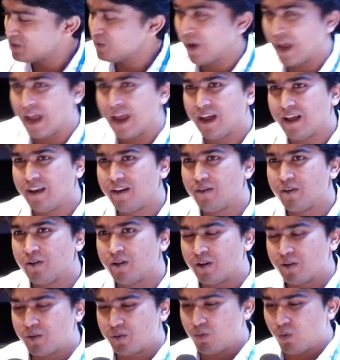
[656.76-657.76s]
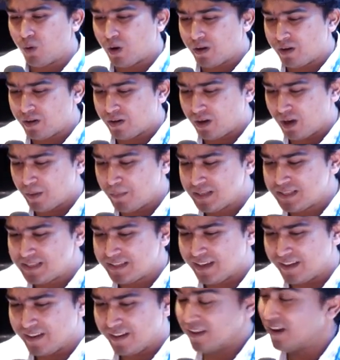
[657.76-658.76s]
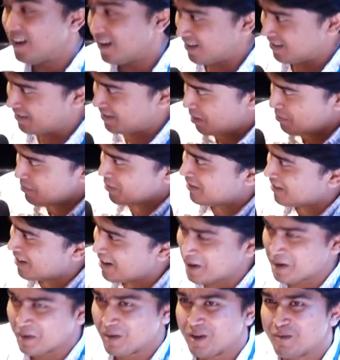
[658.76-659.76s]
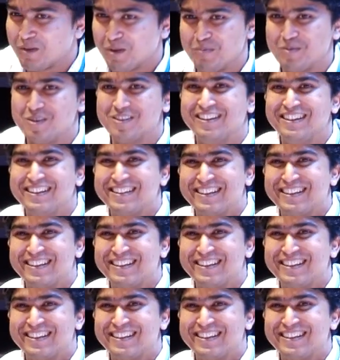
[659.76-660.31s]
to add to what Amit said, Amit Agarwal from Bijli